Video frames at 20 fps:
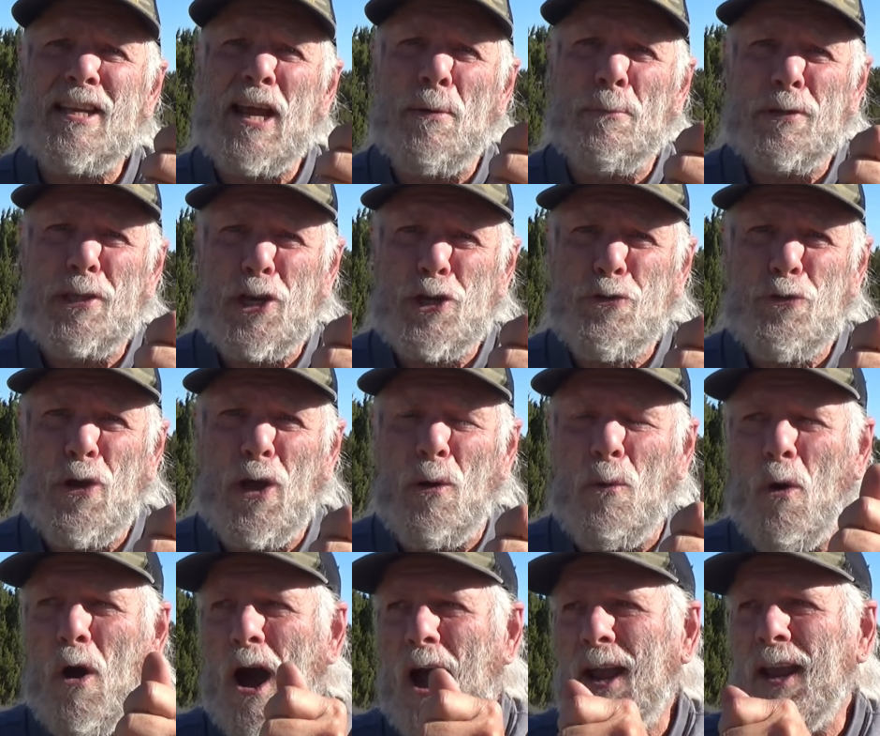done with the trail
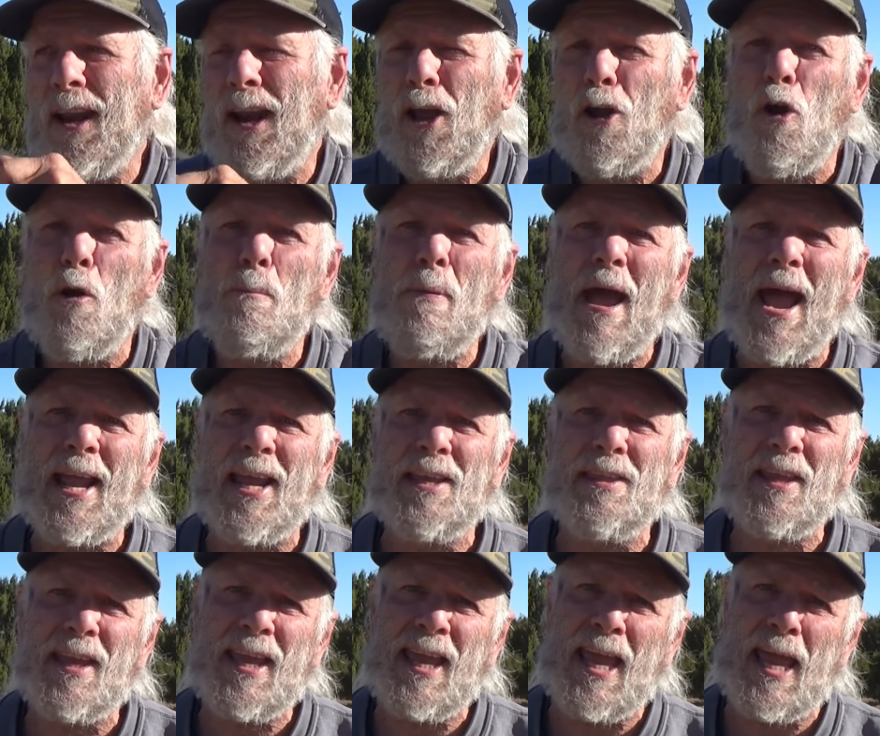walk, and I go back
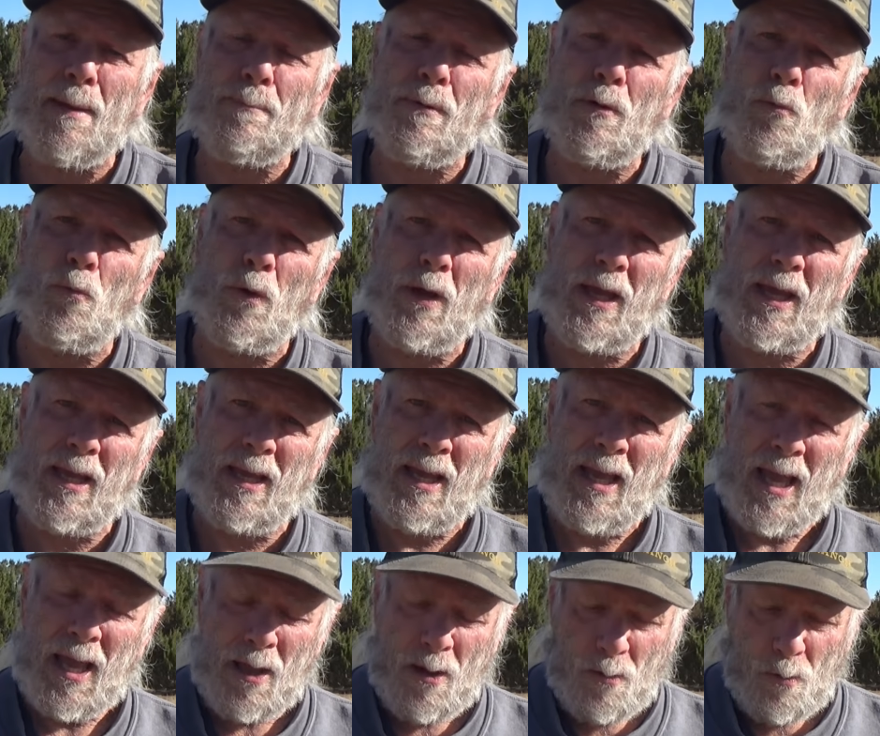into camp, and we
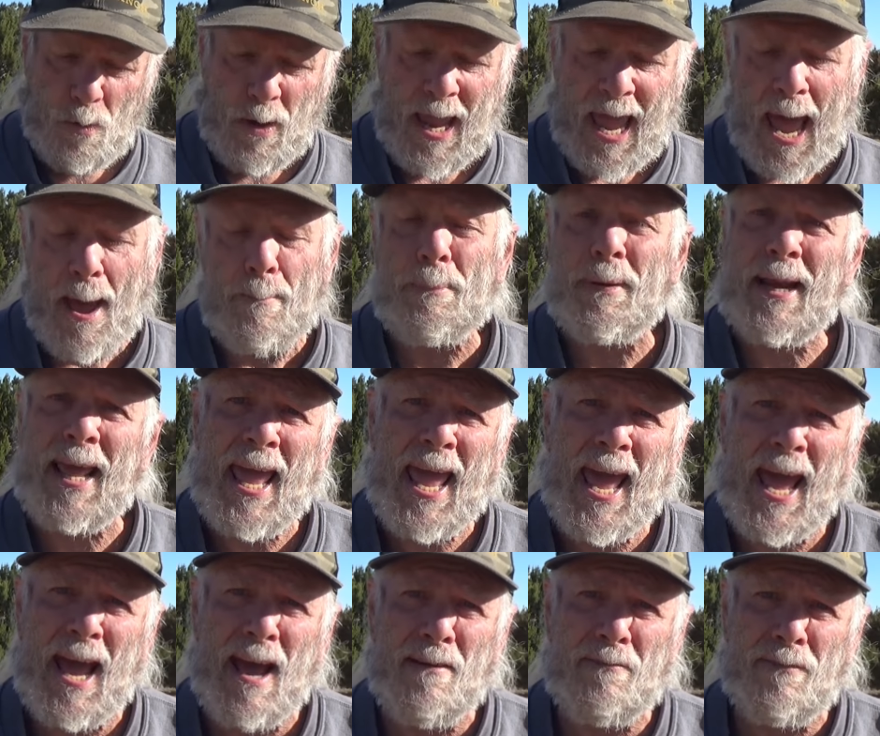happen to
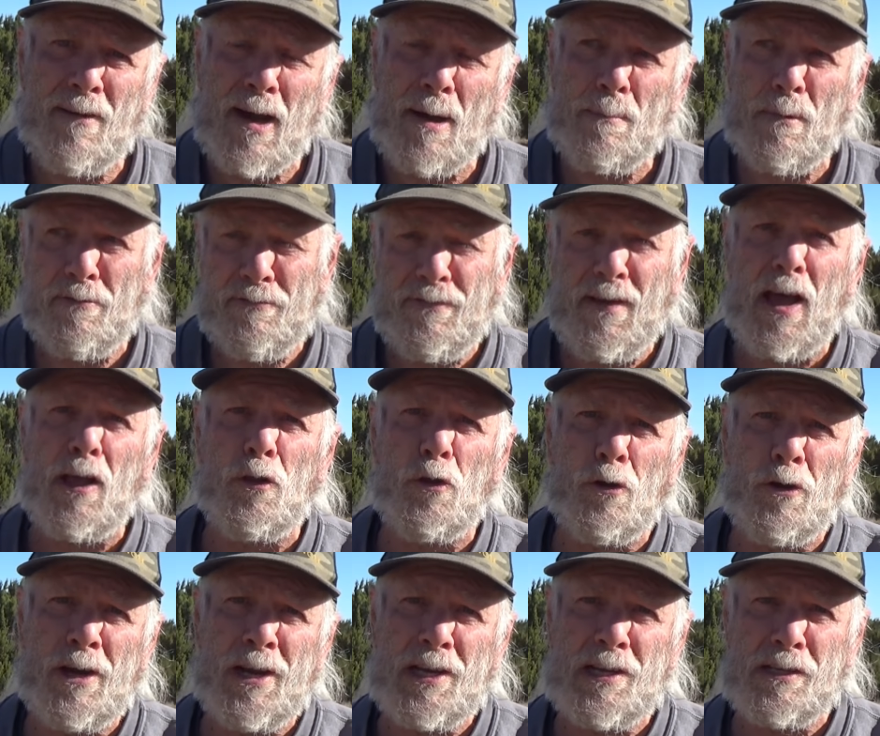have a
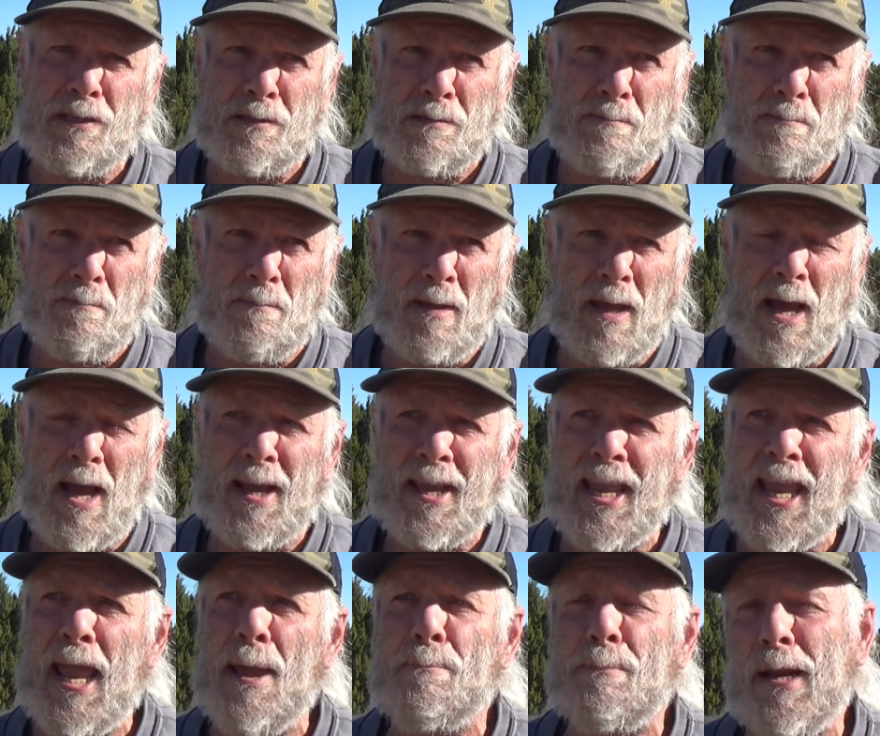feller, his
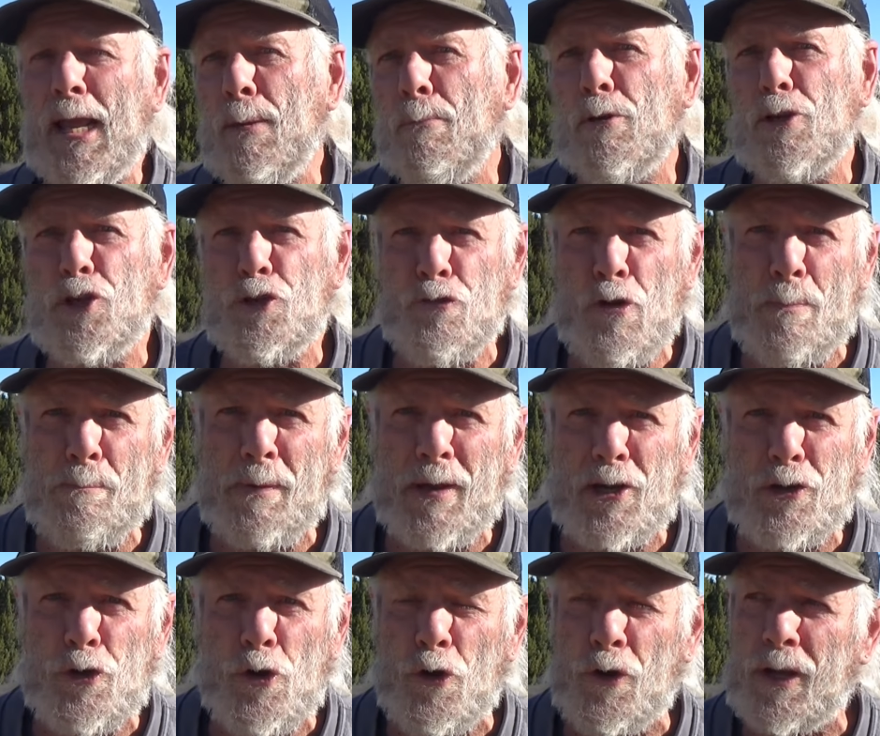camp name was Tripping
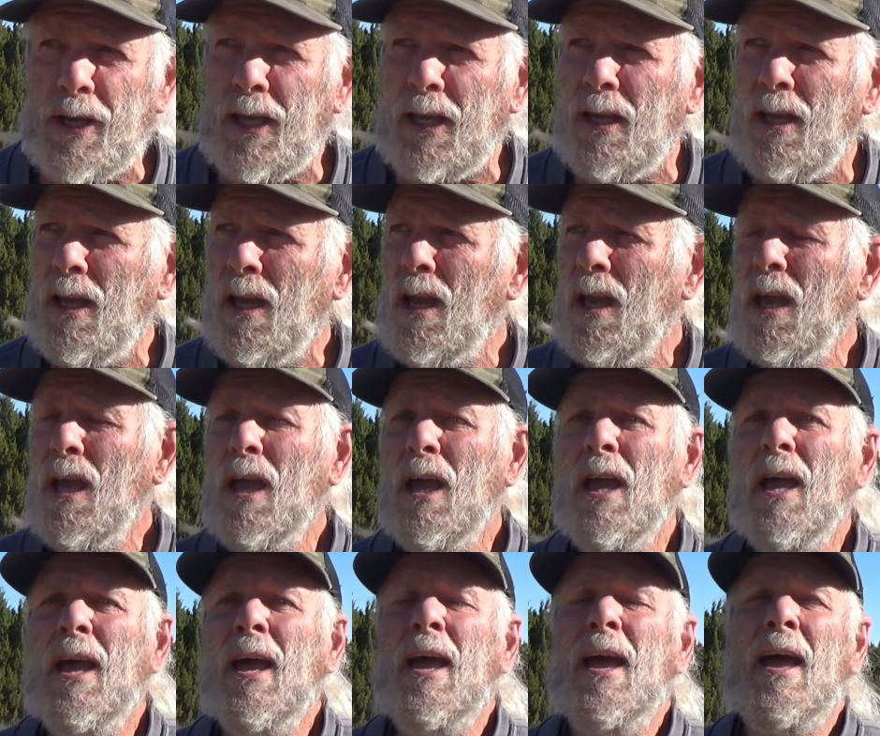Turkey,
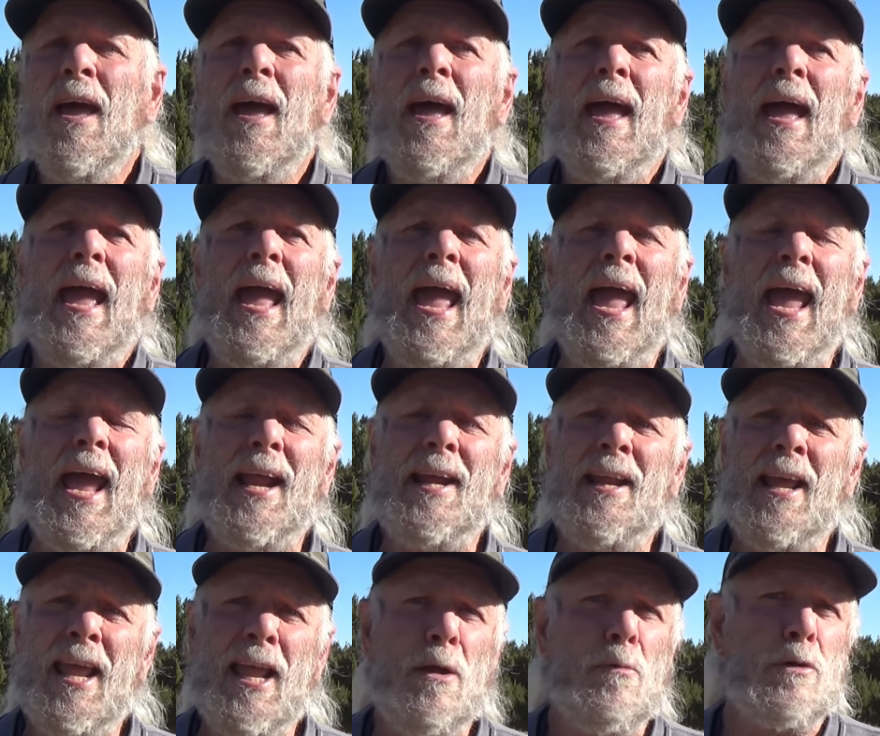and
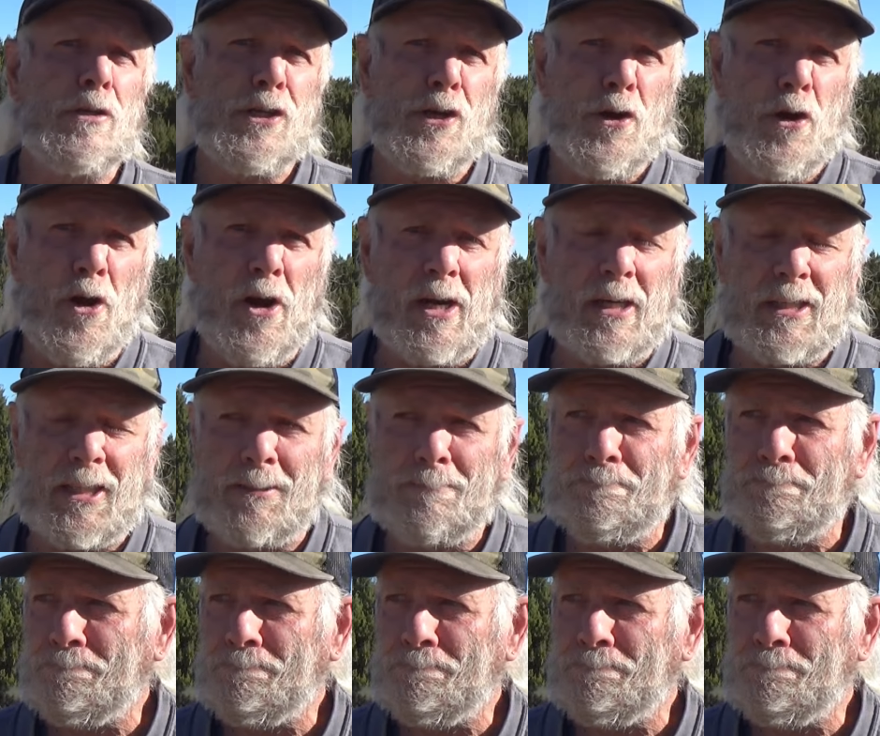he was a nurse.